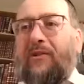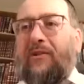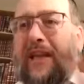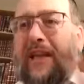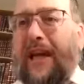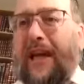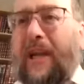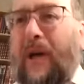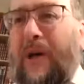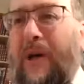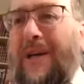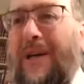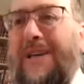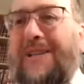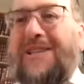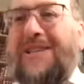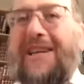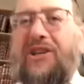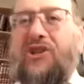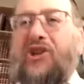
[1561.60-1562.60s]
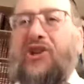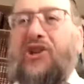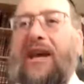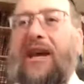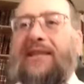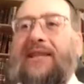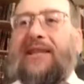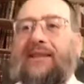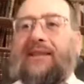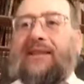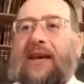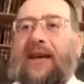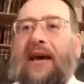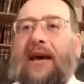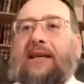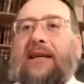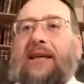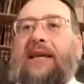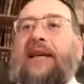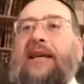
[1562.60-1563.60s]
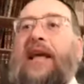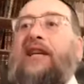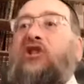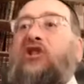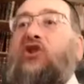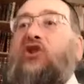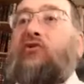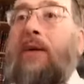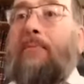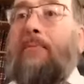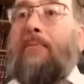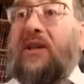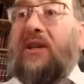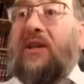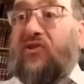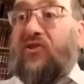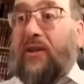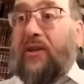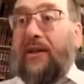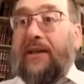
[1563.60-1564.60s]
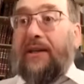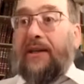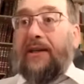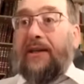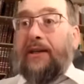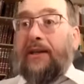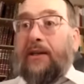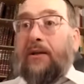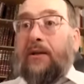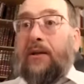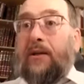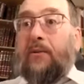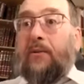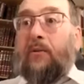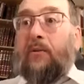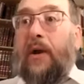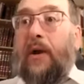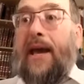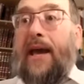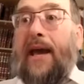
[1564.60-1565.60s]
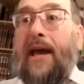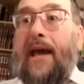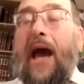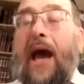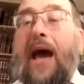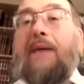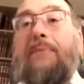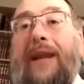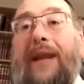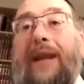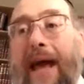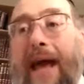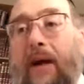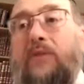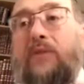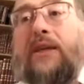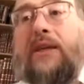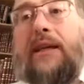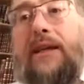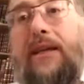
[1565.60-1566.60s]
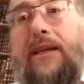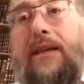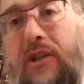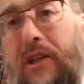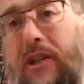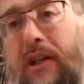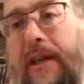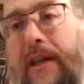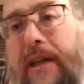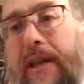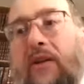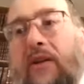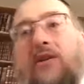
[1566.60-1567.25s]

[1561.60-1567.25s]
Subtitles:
in halacha as a shas hadchak, in extremis, where I'm allowed initially under